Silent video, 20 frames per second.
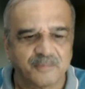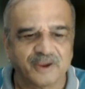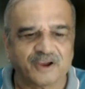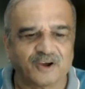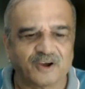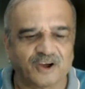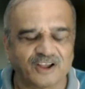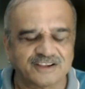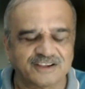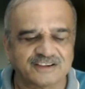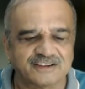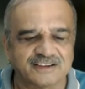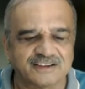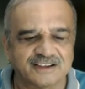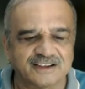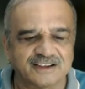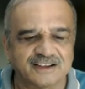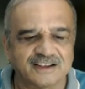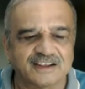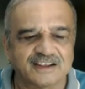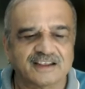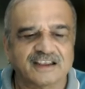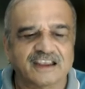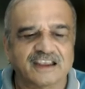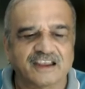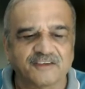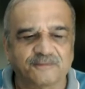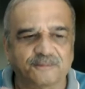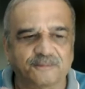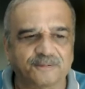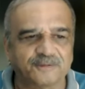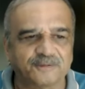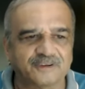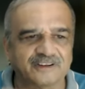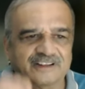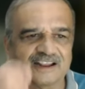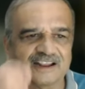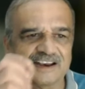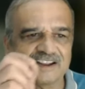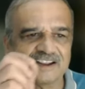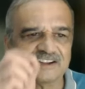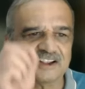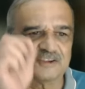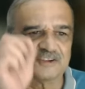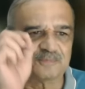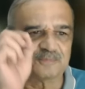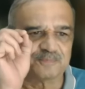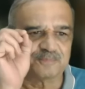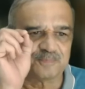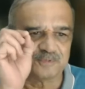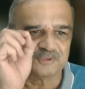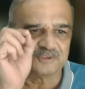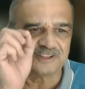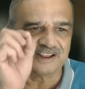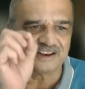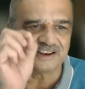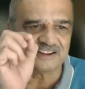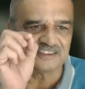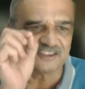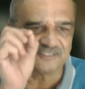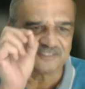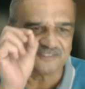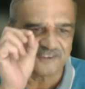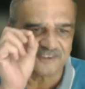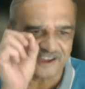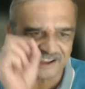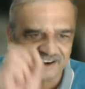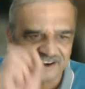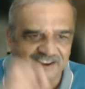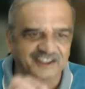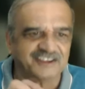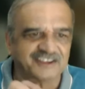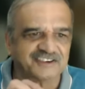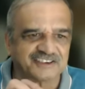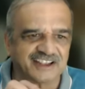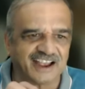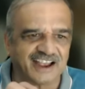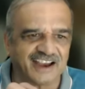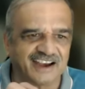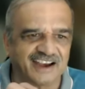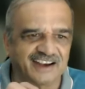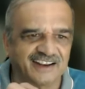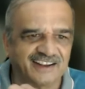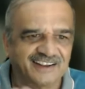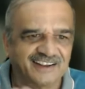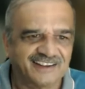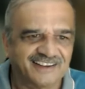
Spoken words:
because if there is a fire inside,